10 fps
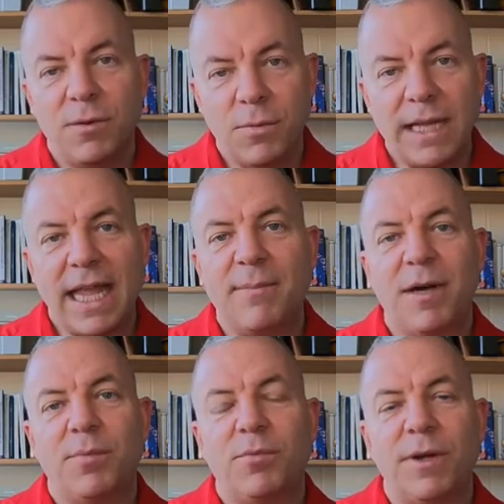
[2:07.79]
we came
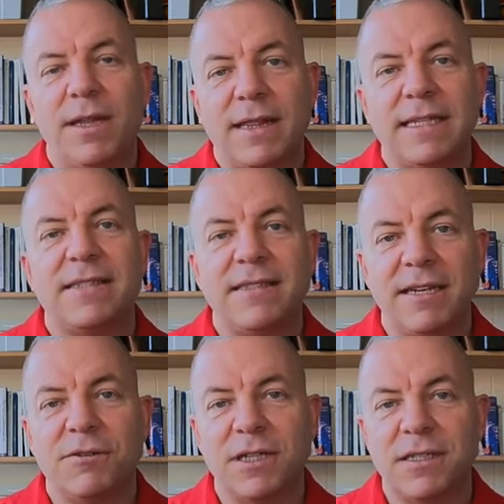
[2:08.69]
up with this
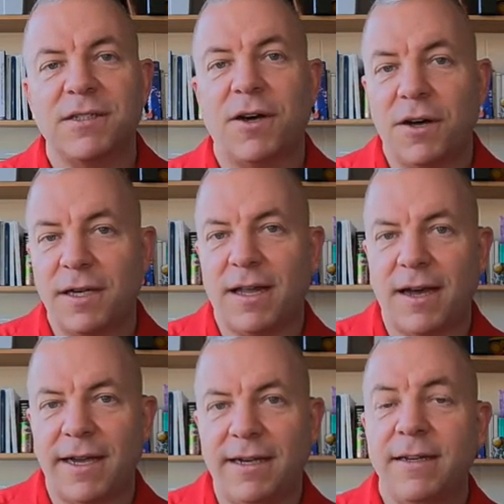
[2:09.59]
synchronous
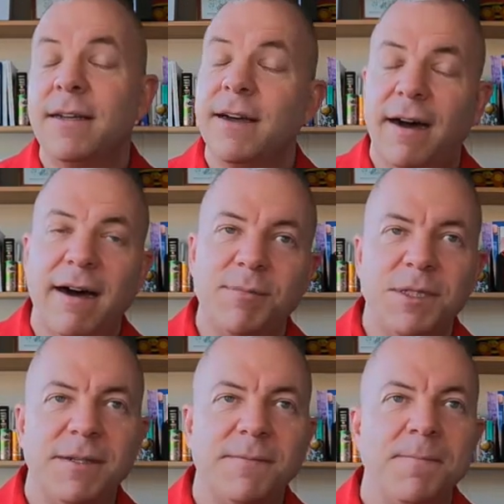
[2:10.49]
online
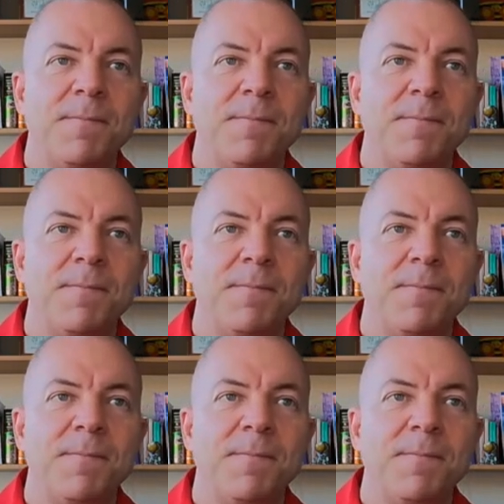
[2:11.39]
option.